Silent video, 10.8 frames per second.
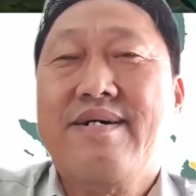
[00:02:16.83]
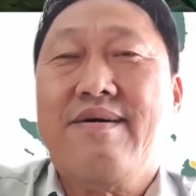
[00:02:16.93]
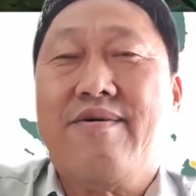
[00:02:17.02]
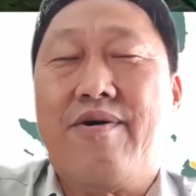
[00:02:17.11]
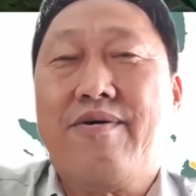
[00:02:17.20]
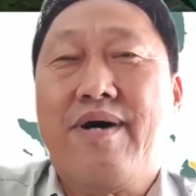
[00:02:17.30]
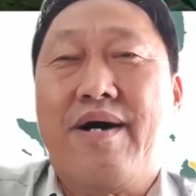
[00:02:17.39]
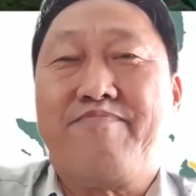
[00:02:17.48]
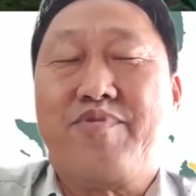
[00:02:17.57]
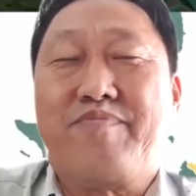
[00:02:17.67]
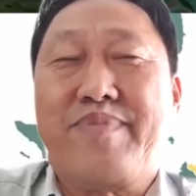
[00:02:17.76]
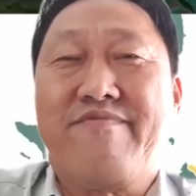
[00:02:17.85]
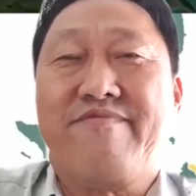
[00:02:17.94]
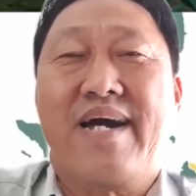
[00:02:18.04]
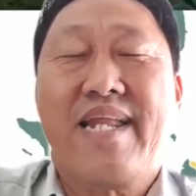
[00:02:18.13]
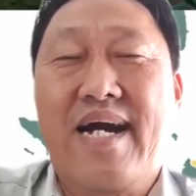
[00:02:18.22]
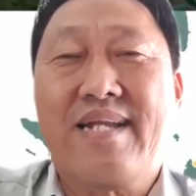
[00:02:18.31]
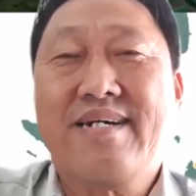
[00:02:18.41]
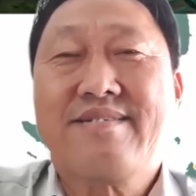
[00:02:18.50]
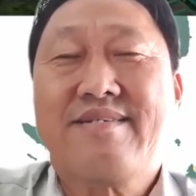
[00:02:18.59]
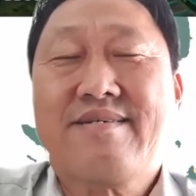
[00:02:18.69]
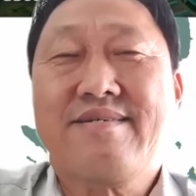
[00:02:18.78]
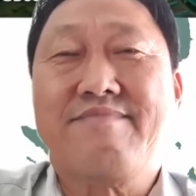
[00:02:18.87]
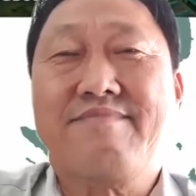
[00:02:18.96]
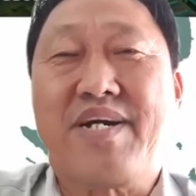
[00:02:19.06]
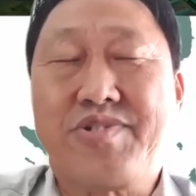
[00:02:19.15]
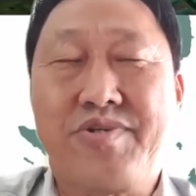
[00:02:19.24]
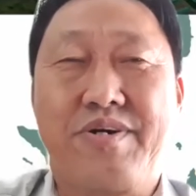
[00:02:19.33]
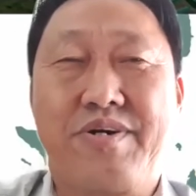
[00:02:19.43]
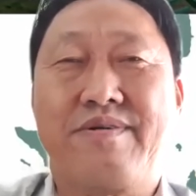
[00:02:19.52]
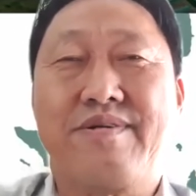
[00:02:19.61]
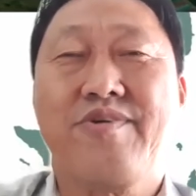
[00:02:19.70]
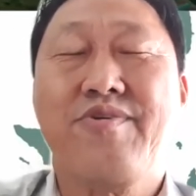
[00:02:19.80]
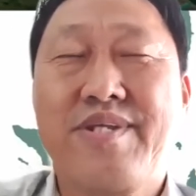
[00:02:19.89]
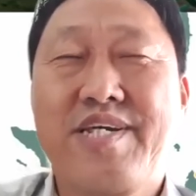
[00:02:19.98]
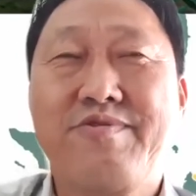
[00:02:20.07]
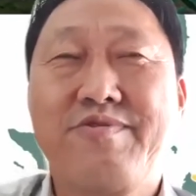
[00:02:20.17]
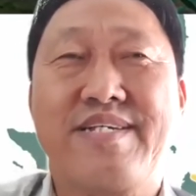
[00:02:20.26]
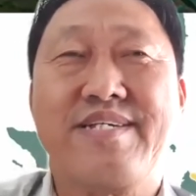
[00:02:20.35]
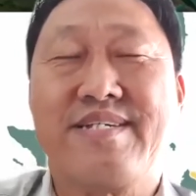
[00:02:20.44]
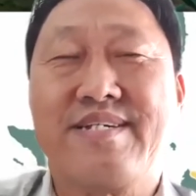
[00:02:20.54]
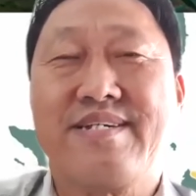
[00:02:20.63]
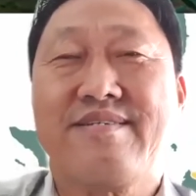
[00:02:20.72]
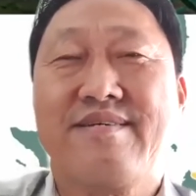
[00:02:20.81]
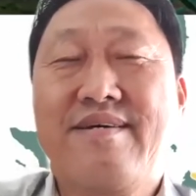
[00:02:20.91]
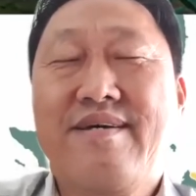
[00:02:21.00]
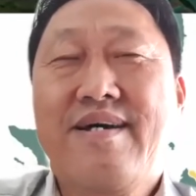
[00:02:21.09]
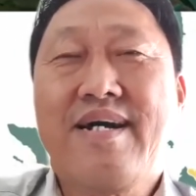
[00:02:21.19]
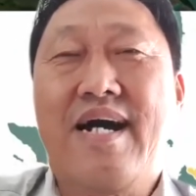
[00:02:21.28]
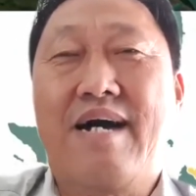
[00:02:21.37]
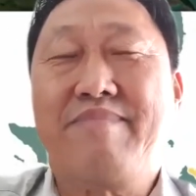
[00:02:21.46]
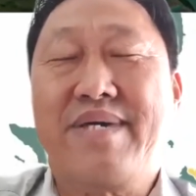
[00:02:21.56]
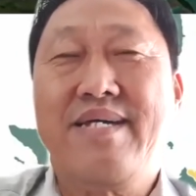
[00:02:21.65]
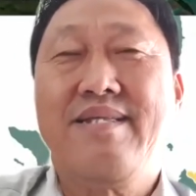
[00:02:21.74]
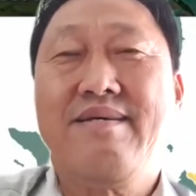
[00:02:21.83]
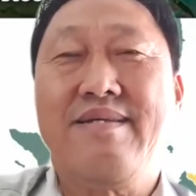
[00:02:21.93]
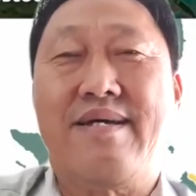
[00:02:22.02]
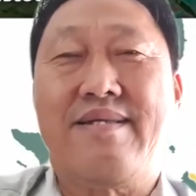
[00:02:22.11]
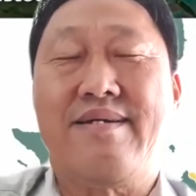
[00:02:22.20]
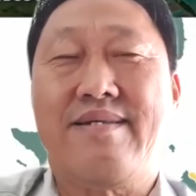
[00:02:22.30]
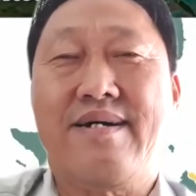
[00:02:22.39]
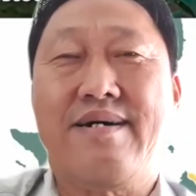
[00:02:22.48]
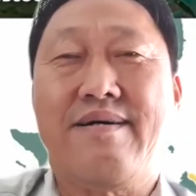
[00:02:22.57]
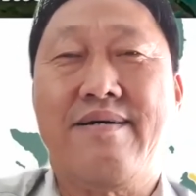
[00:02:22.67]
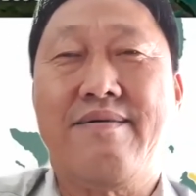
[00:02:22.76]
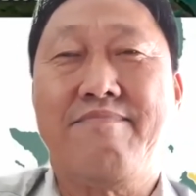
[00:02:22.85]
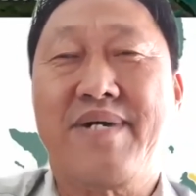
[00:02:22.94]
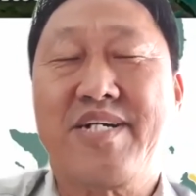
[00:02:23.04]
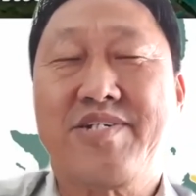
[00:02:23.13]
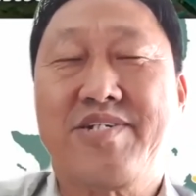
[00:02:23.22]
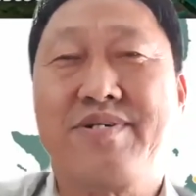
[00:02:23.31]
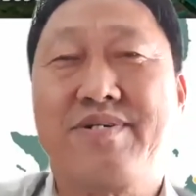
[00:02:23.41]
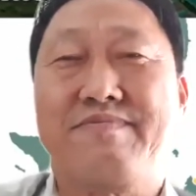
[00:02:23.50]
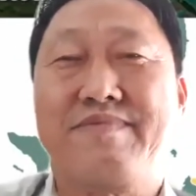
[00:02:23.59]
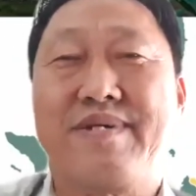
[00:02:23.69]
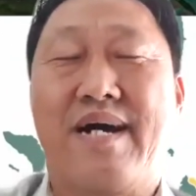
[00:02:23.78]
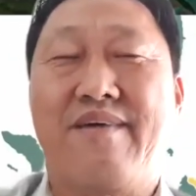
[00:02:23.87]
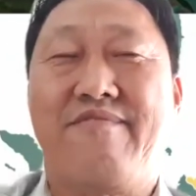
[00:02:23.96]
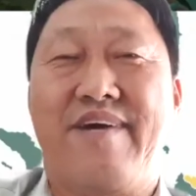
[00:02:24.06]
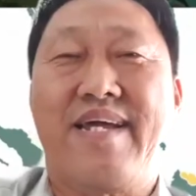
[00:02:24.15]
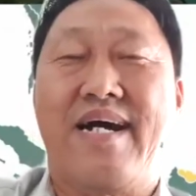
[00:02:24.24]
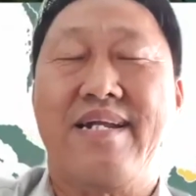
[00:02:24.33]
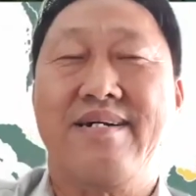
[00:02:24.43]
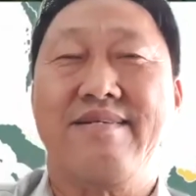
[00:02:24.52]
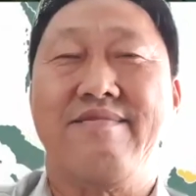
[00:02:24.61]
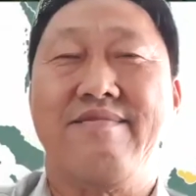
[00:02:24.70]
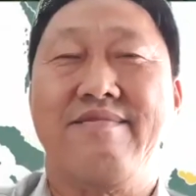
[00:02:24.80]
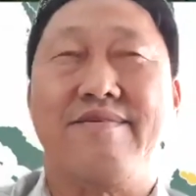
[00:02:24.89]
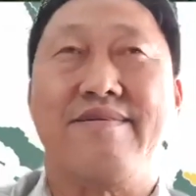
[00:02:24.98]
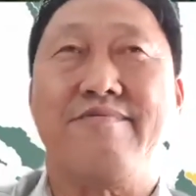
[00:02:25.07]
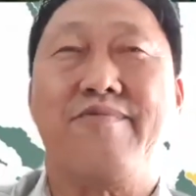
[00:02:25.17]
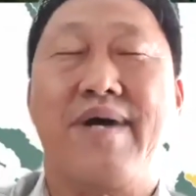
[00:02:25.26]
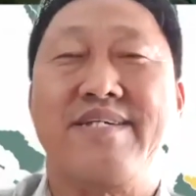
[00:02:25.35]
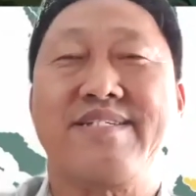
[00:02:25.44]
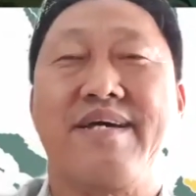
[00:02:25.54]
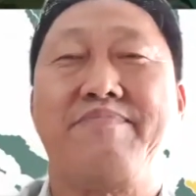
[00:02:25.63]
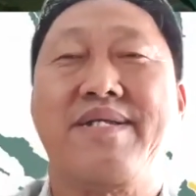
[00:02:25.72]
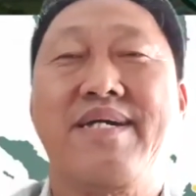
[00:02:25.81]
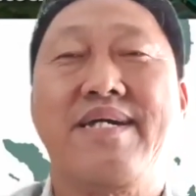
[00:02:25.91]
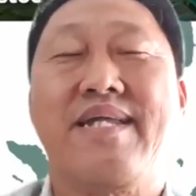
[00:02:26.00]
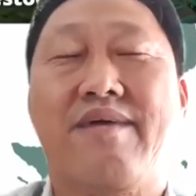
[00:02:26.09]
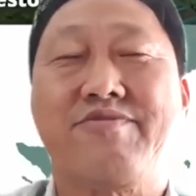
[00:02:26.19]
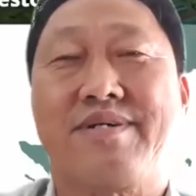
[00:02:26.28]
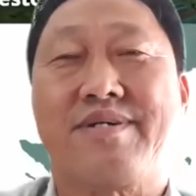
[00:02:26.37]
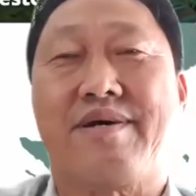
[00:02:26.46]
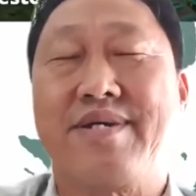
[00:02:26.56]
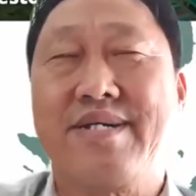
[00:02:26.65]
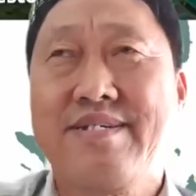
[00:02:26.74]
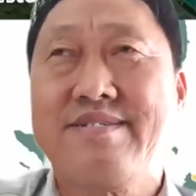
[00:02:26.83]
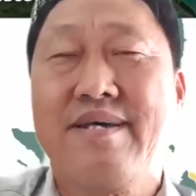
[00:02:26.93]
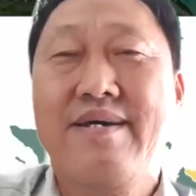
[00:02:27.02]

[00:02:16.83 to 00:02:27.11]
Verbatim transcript: all have to be very alert, make sure no new diseases come in and then uh, make sure we are very alert on what is happening in our surroundings